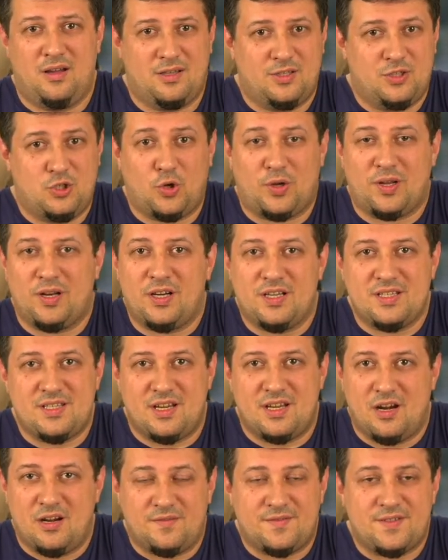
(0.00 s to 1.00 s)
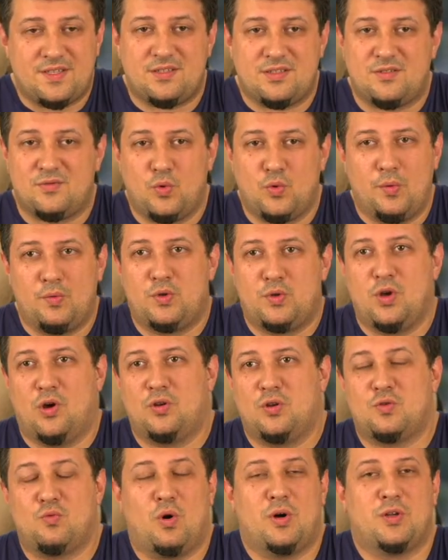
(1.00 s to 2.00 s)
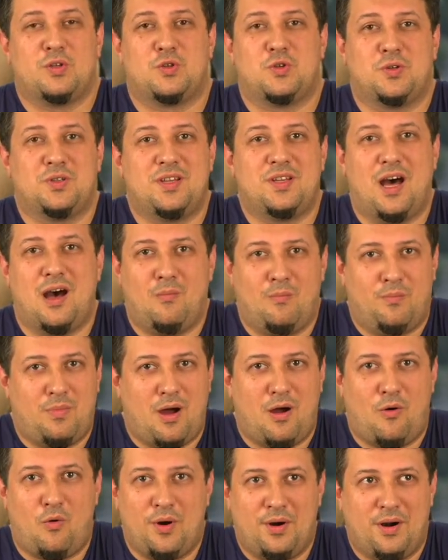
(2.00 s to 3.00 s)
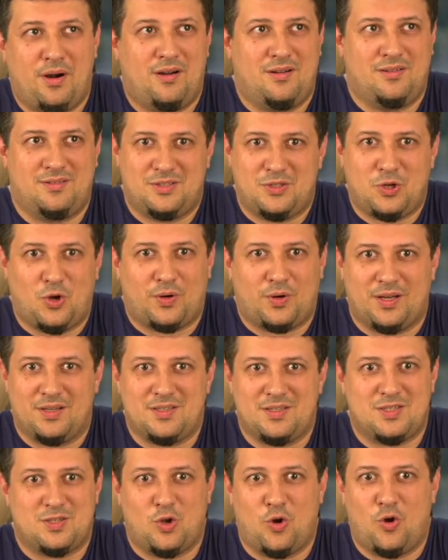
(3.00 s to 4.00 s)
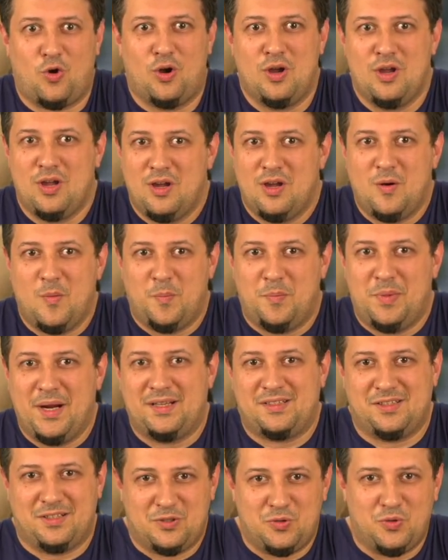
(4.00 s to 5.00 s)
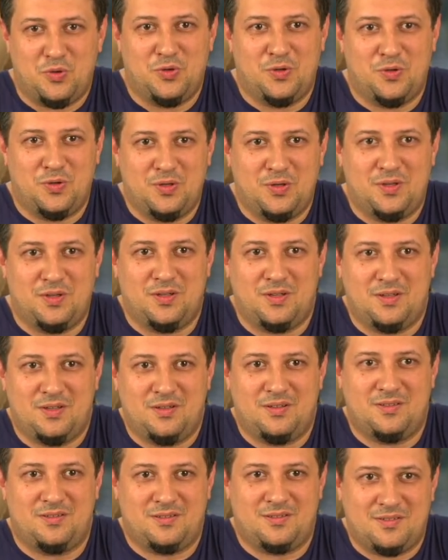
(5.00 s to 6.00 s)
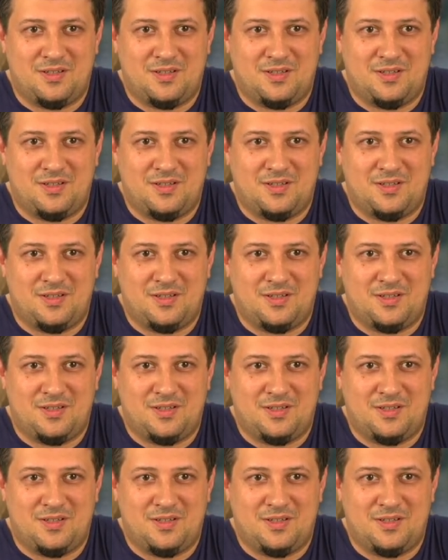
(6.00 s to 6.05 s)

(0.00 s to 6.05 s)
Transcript: token reserves. We don't want to dump our tokens. So better to